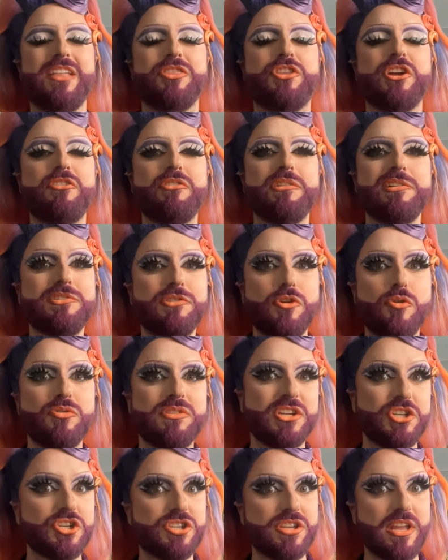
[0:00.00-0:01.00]
There is no
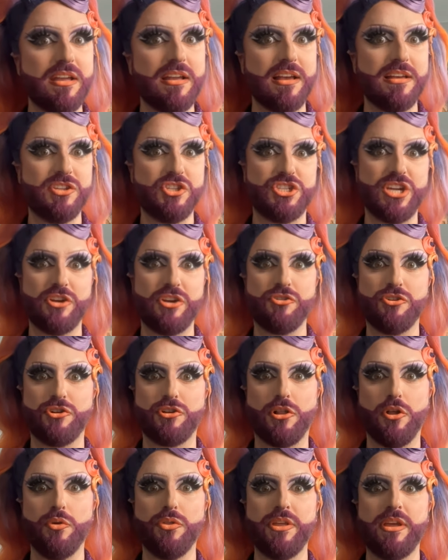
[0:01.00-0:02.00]
such thing as gendered
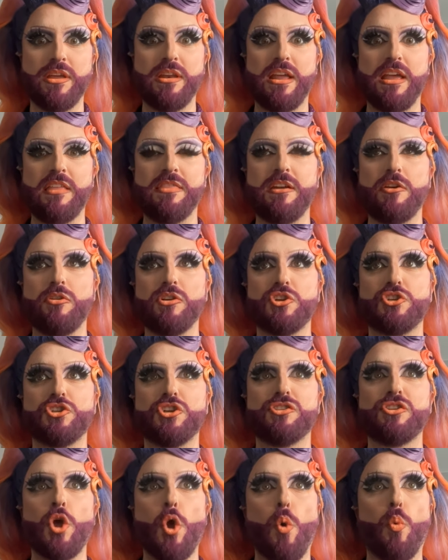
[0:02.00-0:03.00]
clothing. There is
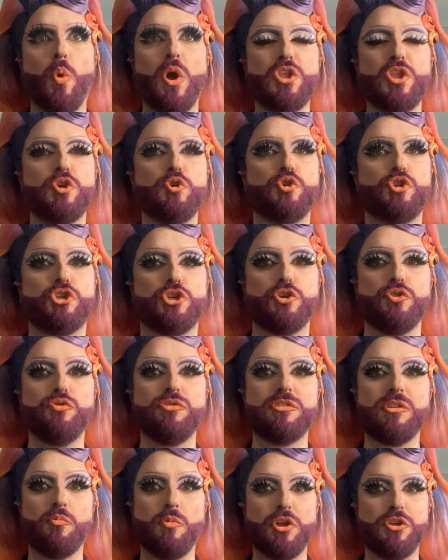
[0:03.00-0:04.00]
just what you
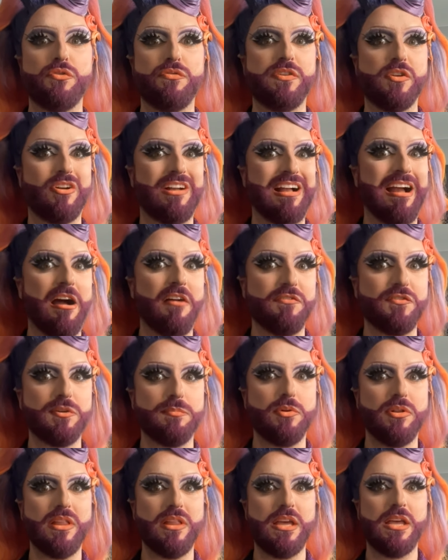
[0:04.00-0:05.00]
choose and what you feel
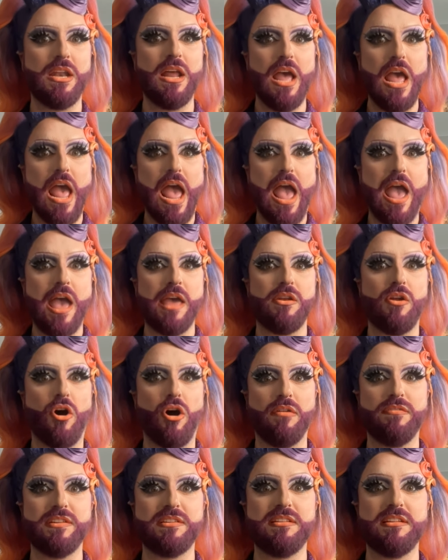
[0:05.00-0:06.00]
comfortable in. And
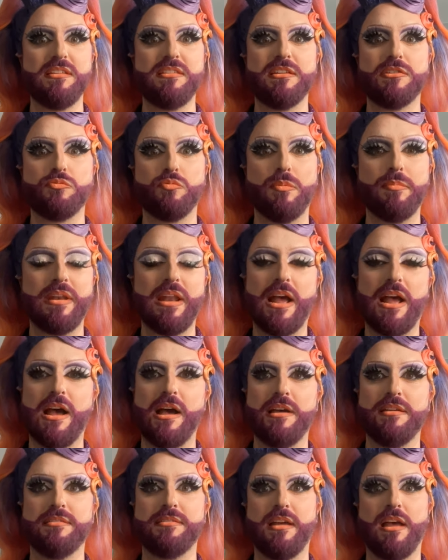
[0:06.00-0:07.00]
obviously, this woman
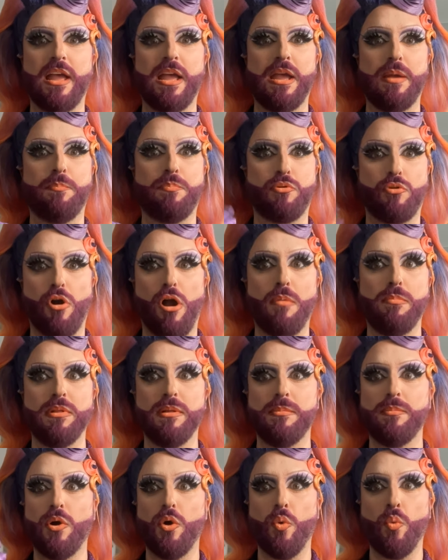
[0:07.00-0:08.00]
has a
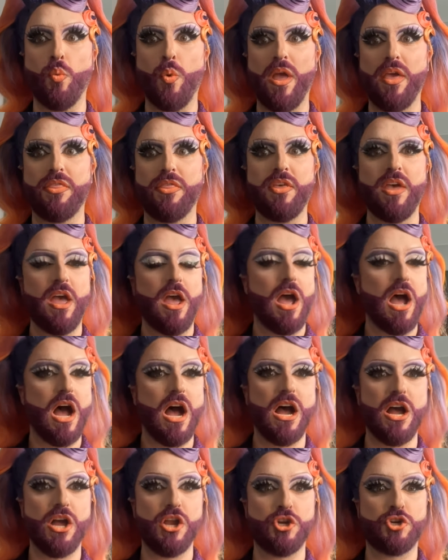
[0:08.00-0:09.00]
problem with
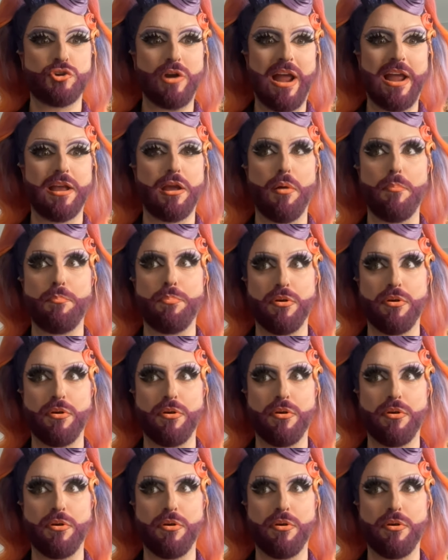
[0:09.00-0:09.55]
uh, drag